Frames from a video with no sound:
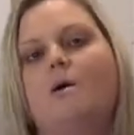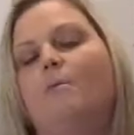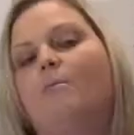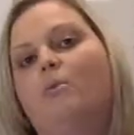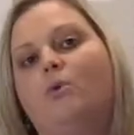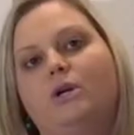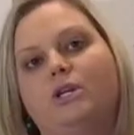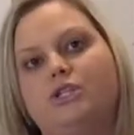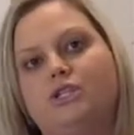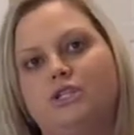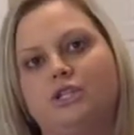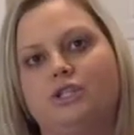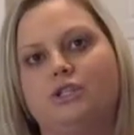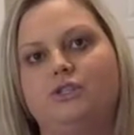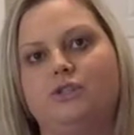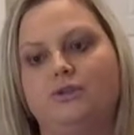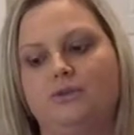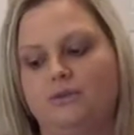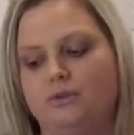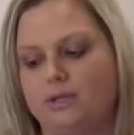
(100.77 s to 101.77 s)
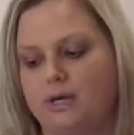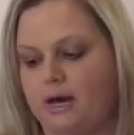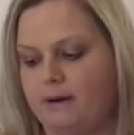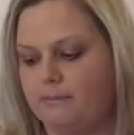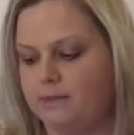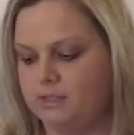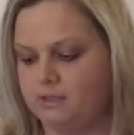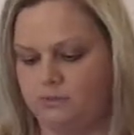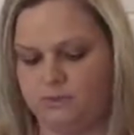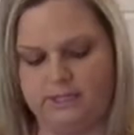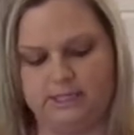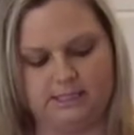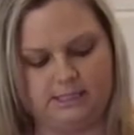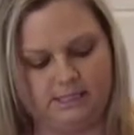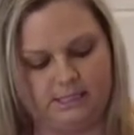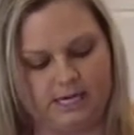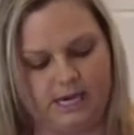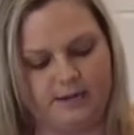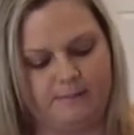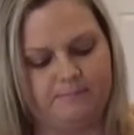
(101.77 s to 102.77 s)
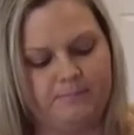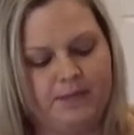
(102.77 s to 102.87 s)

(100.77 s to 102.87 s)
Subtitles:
moisture to the hummus when it's done.